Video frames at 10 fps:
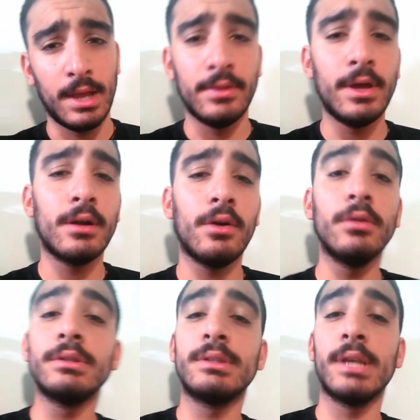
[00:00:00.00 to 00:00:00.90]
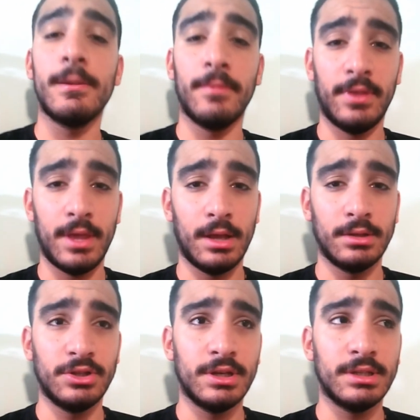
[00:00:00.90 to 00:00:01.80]
They're all the same
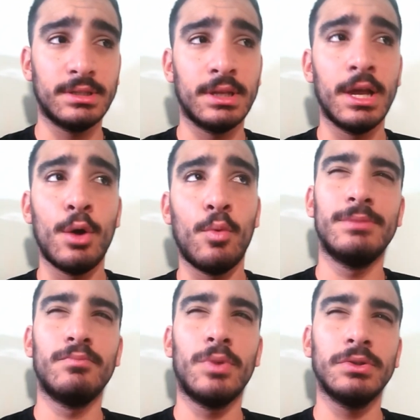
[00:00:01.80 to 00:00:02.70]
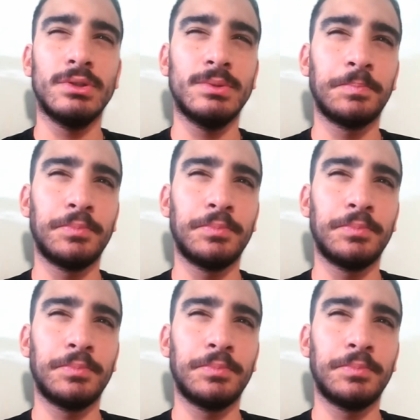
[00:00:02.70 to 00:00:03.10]
thing, just the most